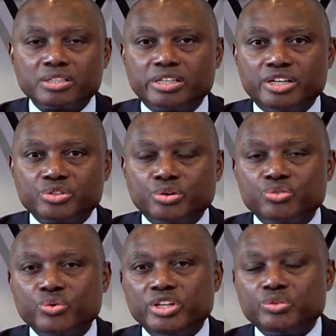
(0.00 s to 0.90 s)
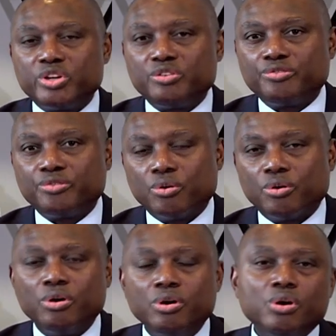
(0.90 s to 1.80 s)
ratio in 2024
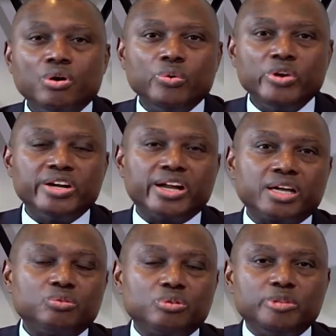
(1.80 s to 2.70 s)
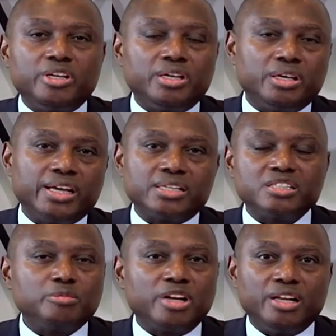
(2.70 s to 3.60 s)
we reckon will be at a
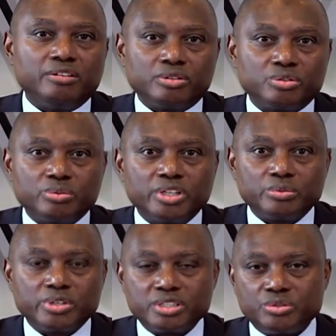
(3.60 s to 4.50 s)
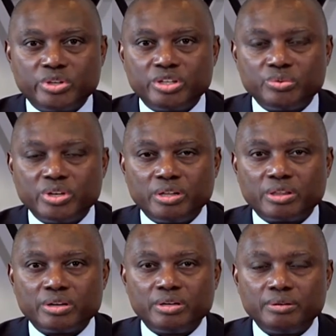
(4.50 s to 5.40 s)
similar level to what it was in 2023.